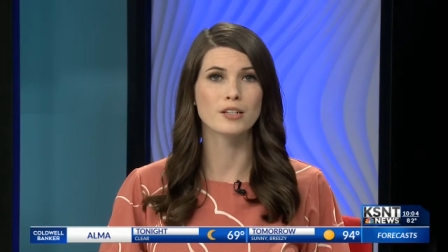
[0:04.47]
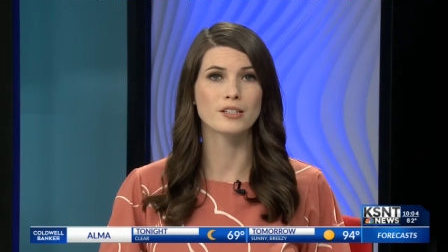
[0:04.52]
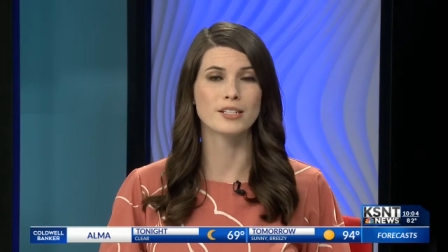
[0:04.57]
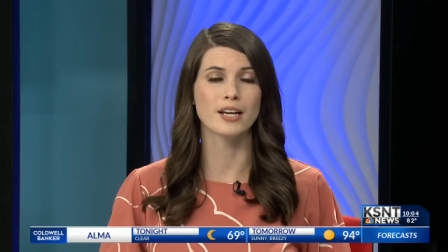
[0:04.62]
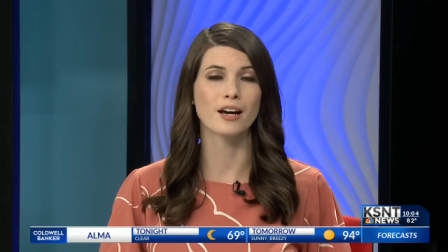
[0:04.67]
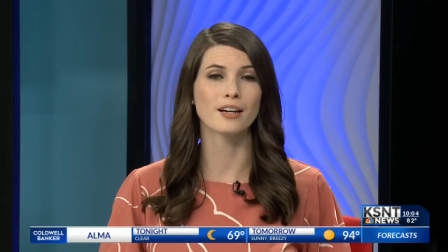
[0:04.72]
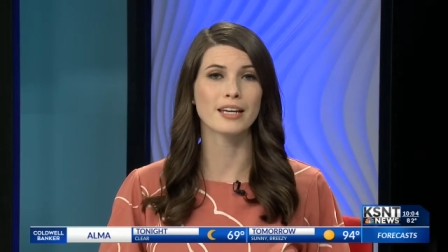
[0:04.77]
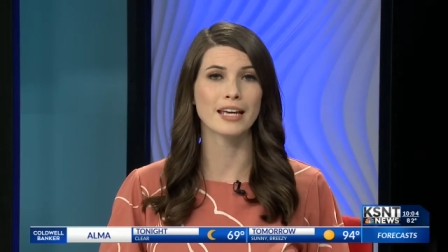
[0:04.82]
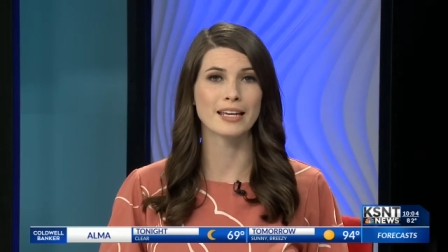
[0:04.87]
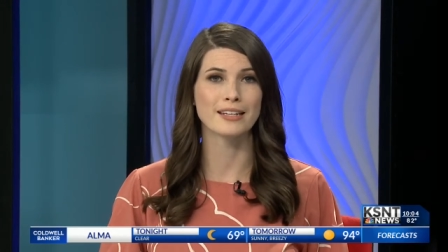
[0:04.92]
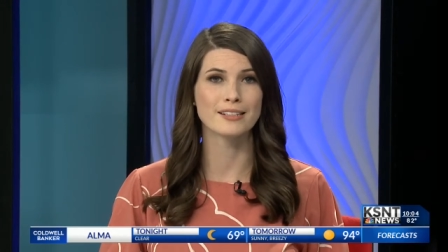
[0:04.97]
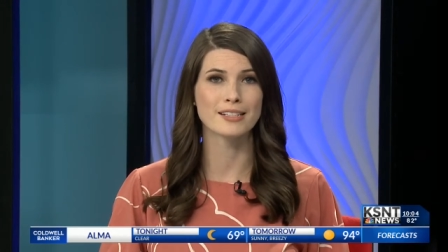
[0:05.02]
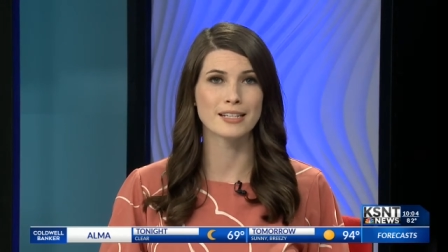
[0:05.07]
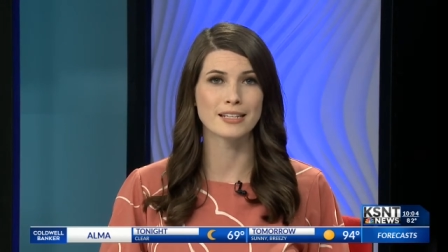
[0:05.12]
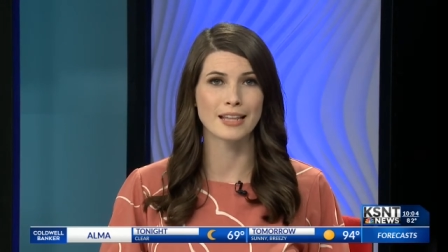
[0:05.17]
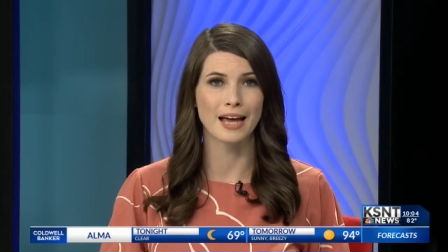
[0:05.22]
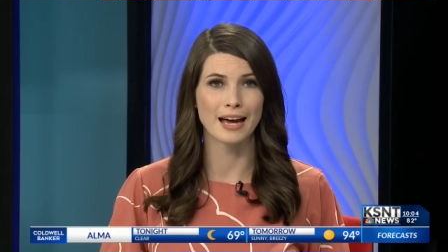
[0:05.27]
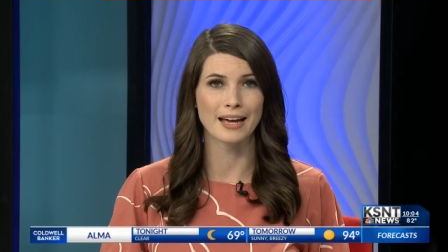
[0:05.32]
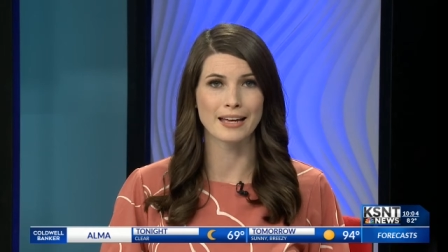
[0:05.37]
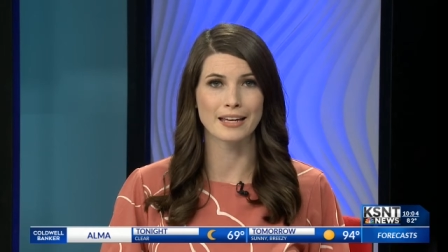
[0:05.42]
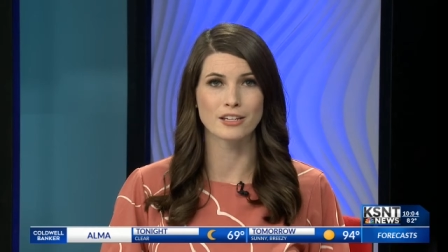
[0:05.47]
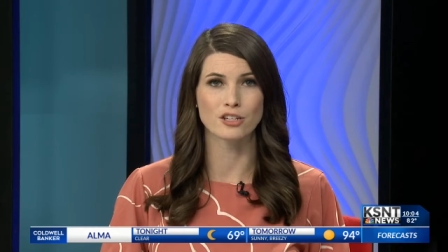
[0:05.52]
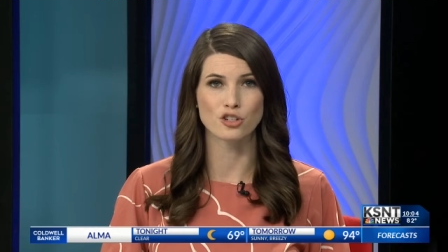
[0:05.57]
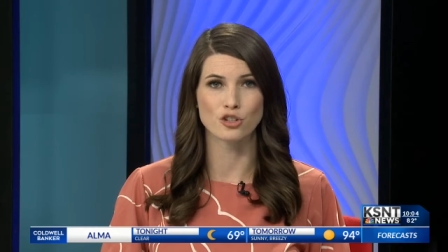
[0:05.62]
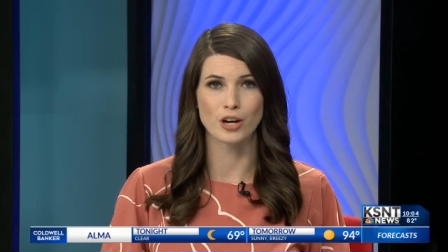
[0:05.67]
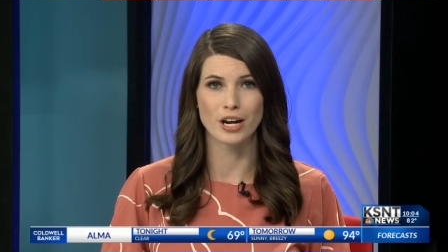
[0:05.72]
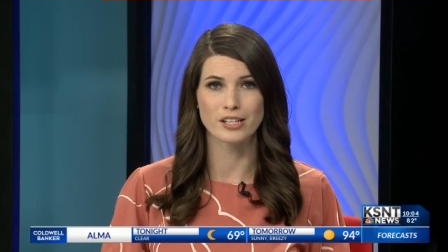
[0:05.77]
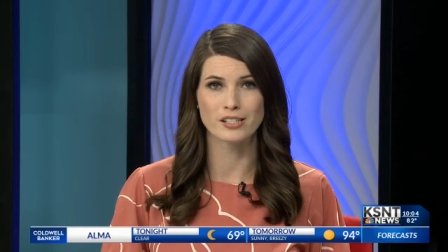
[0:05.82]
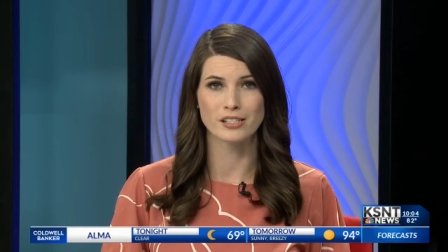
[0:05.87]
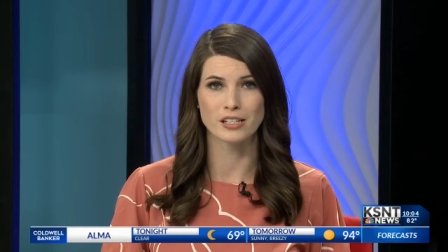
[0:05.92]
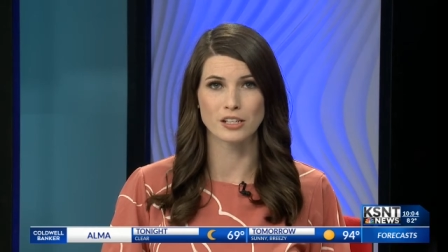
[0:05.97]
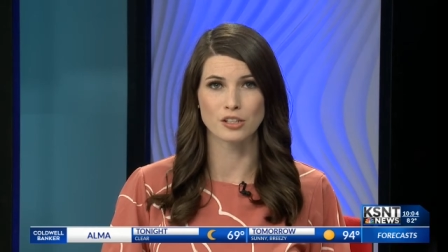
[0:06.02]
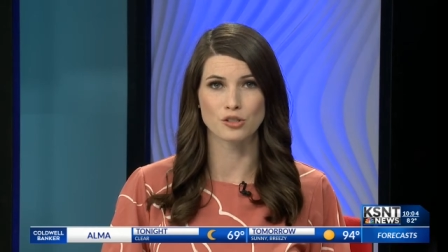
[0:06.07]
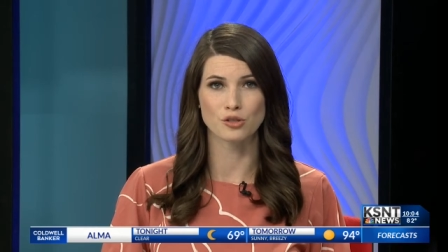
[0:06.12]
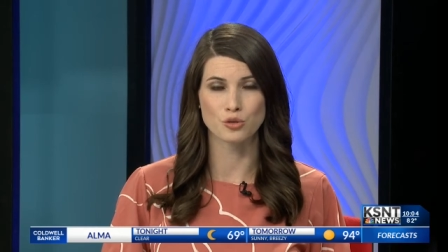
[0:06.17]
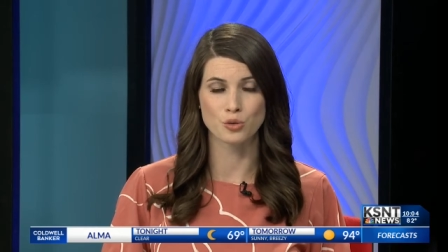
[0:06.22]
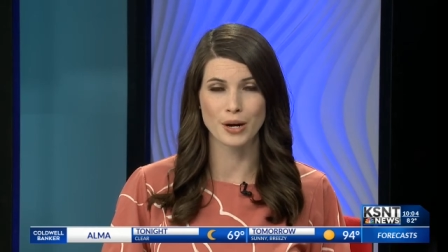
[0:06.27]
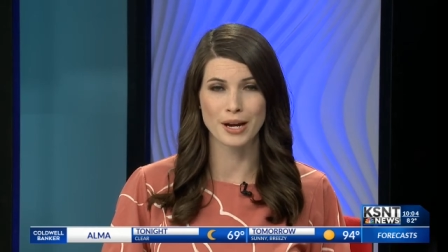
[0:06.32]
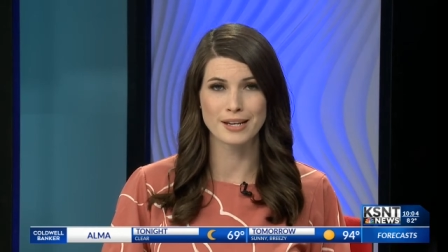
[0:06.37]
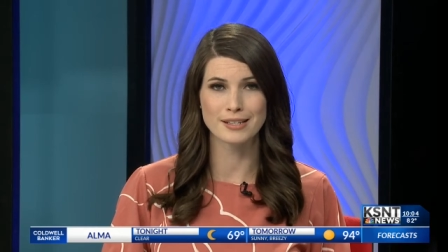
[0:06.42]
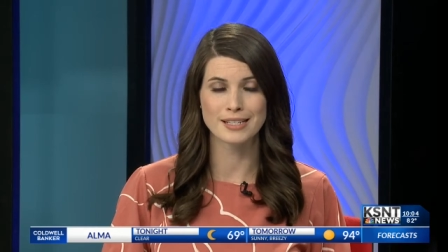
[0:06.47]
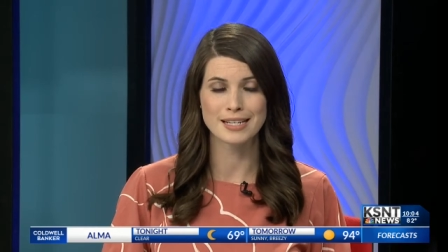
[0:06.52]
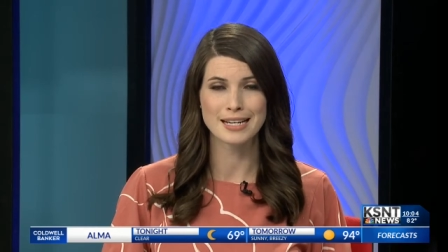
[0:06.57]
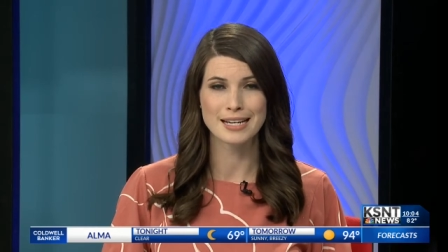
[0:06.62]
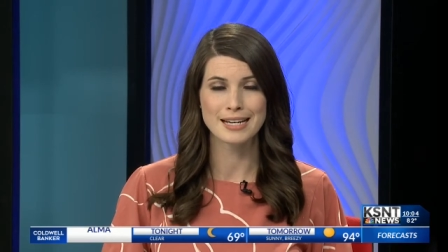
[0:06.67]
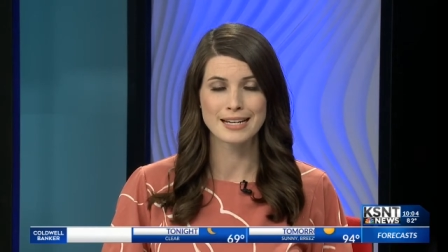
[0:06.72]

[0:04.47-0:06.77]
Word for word: dug into that interesting trend.